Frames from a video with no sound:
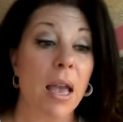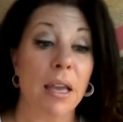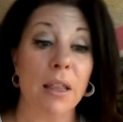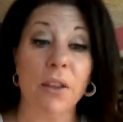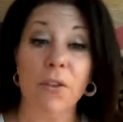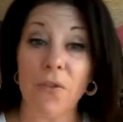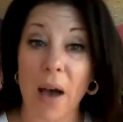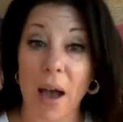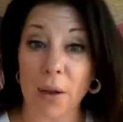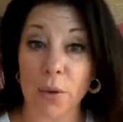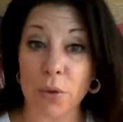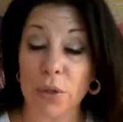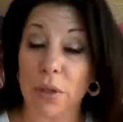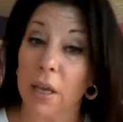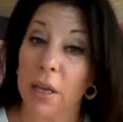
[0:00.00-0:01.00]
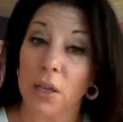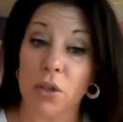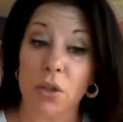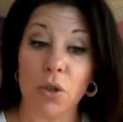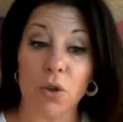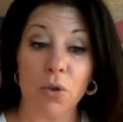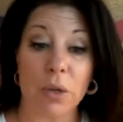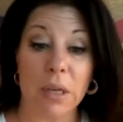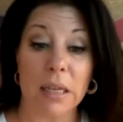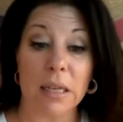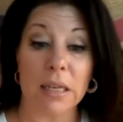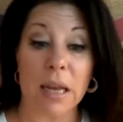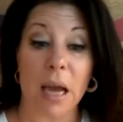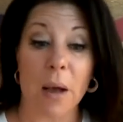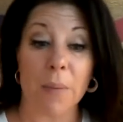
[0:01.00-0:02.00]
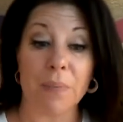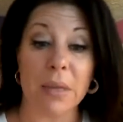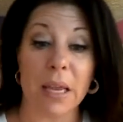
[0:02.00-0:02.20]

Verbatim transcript: in the files. So you can um,